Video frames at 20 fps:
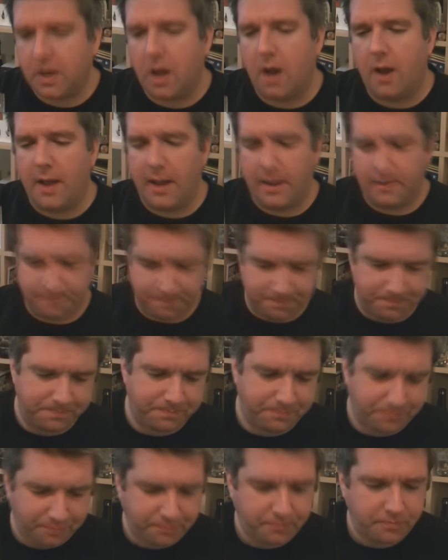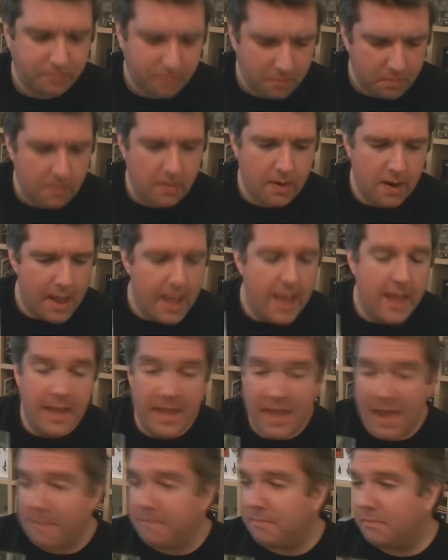Oh yeah.
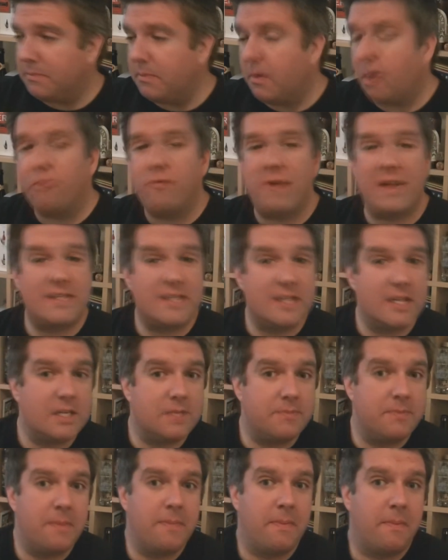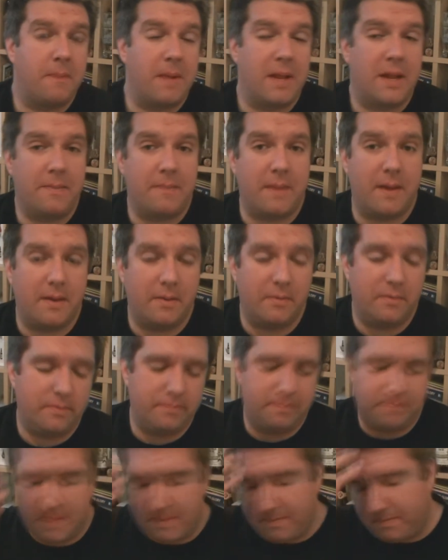Yep, more resinous, a
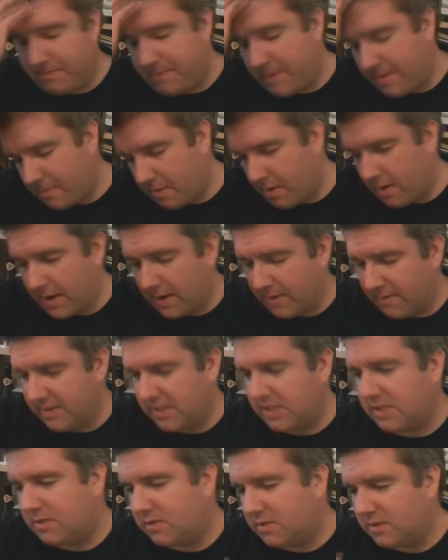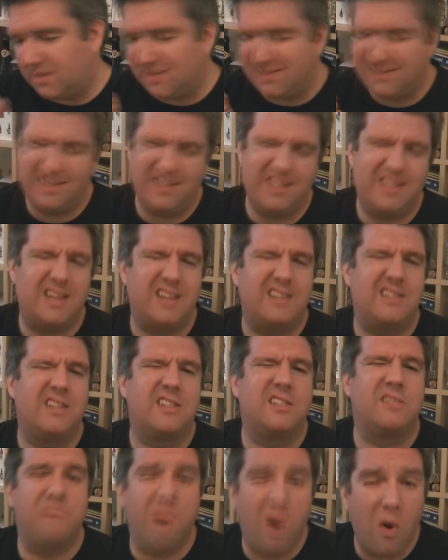bit more kind of a... It's
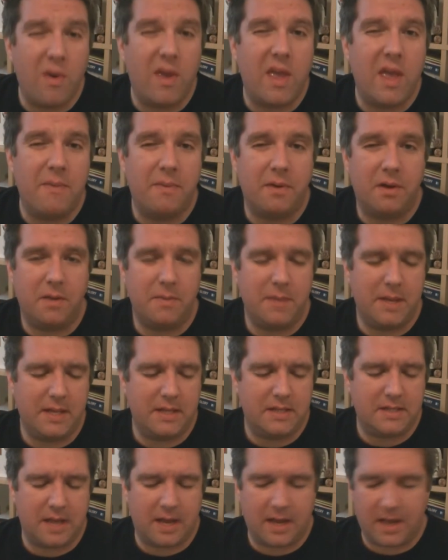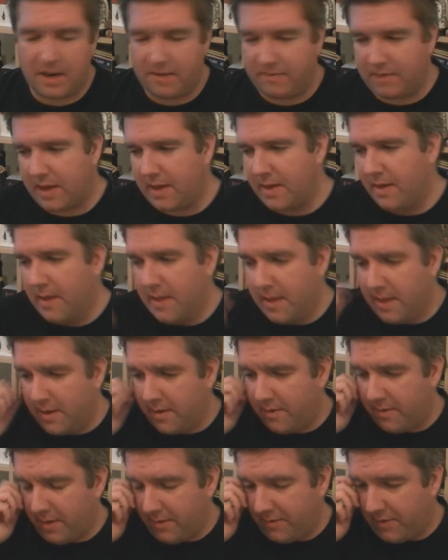not smoky, but you mean it's that kind of like
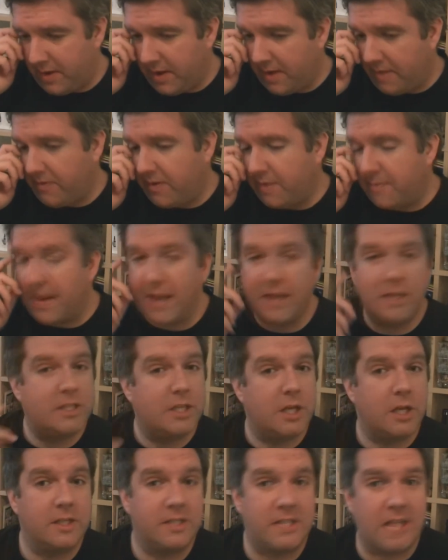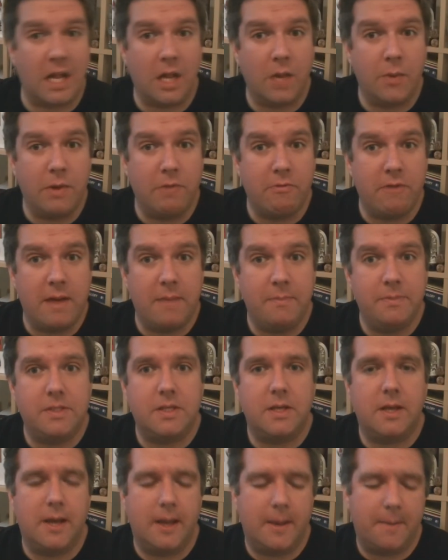if you make St. Louis
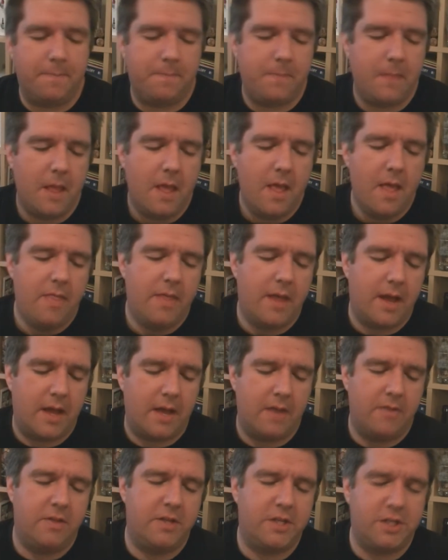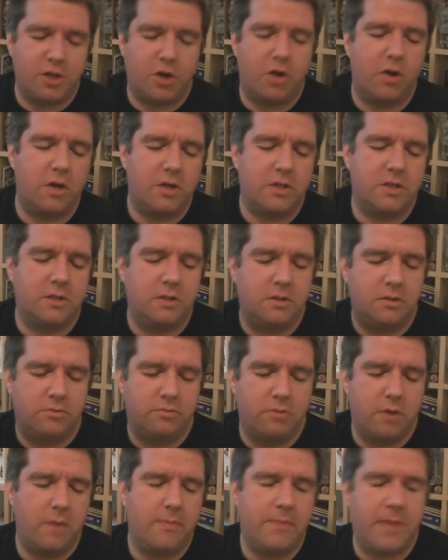ribs, that kind of the sauce and the
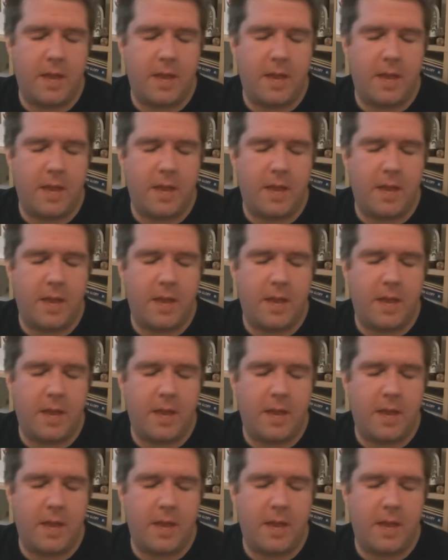rub